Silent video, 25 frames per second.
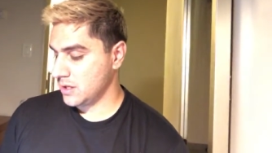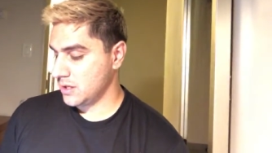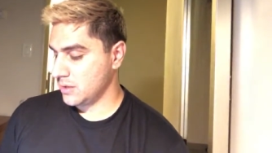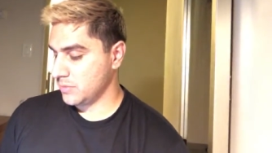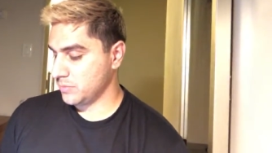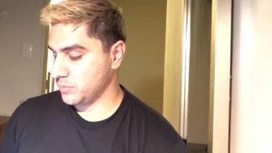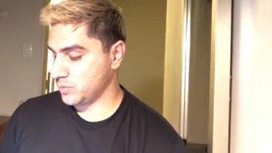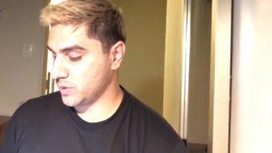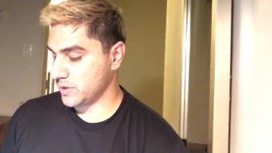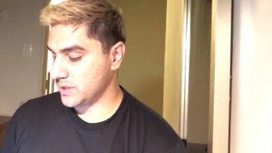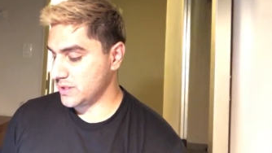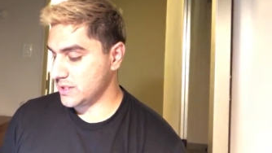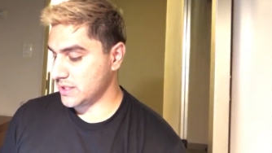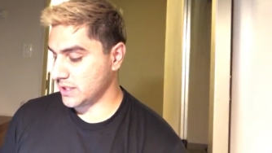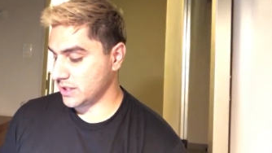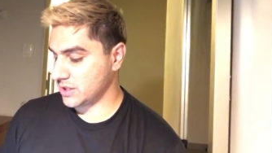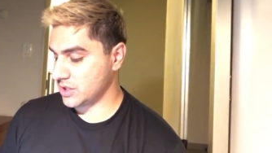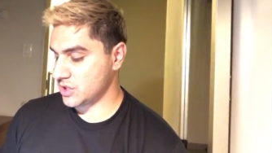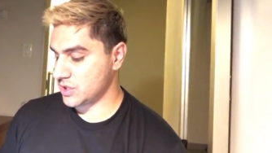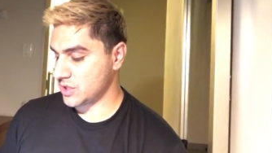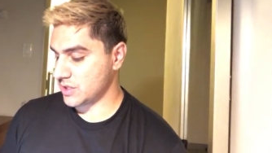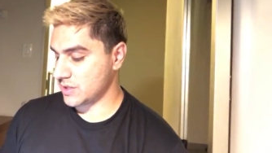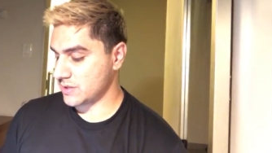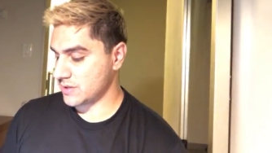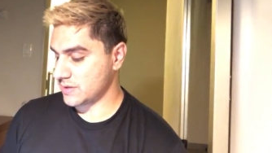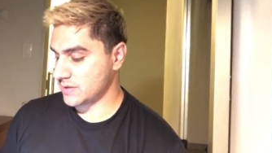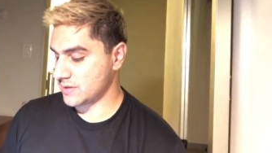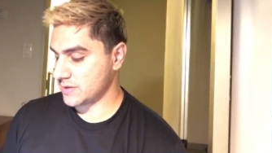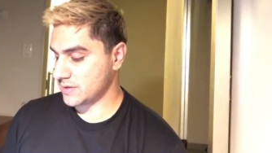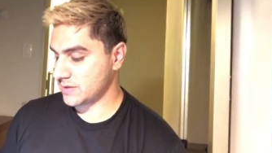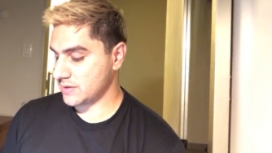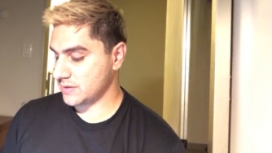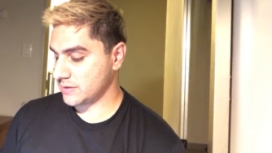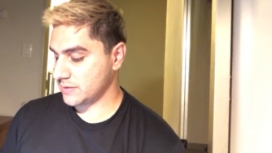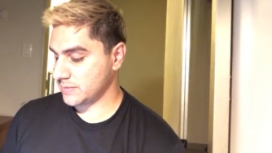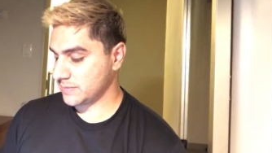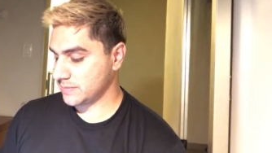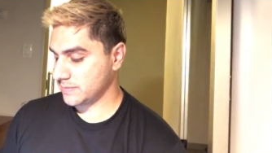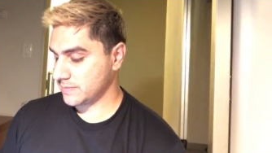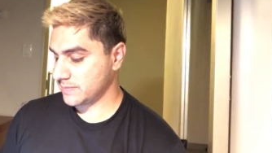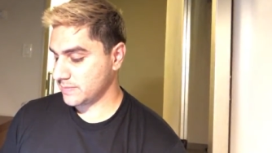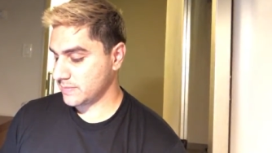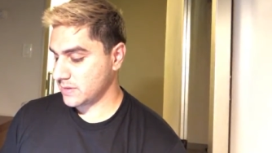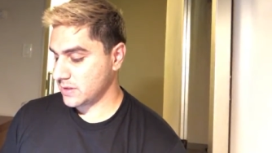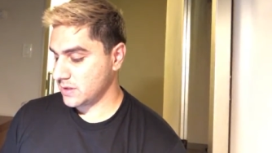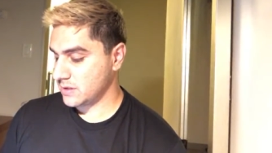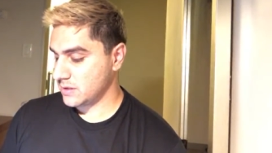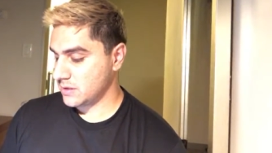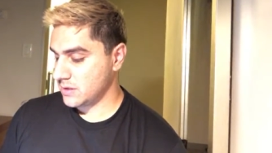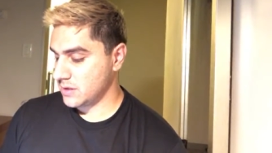predictions.
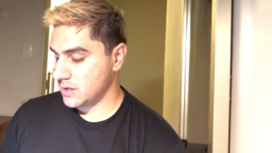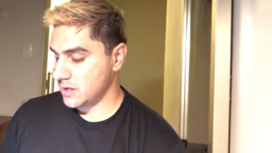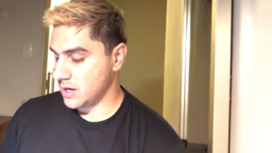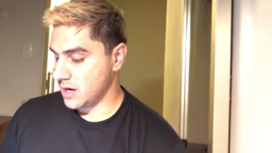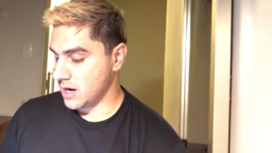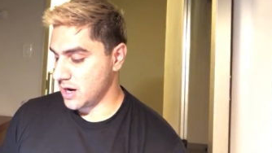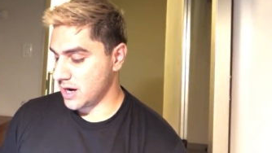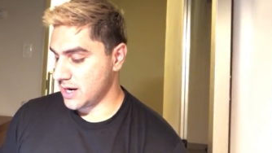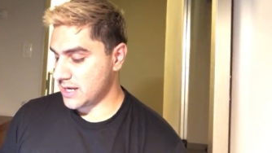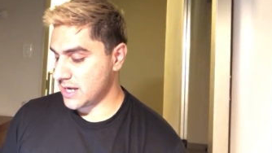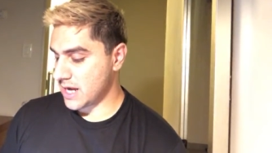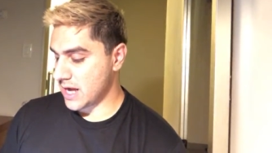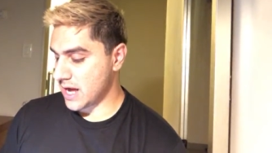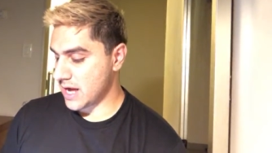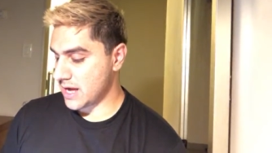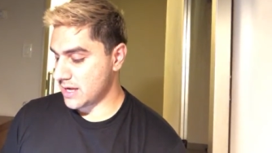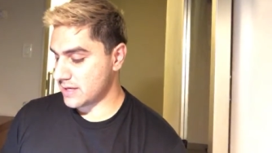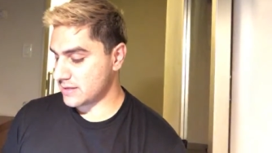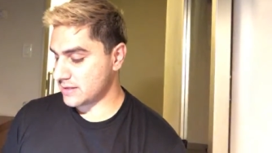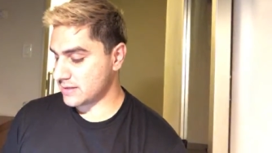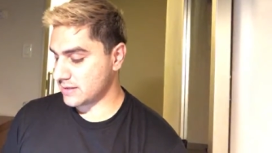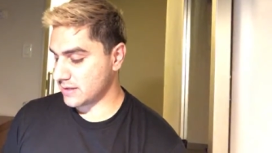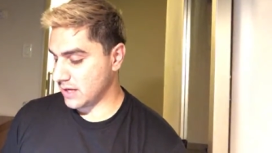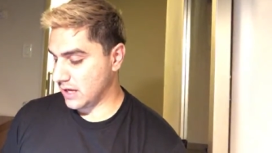Alrighty, guys.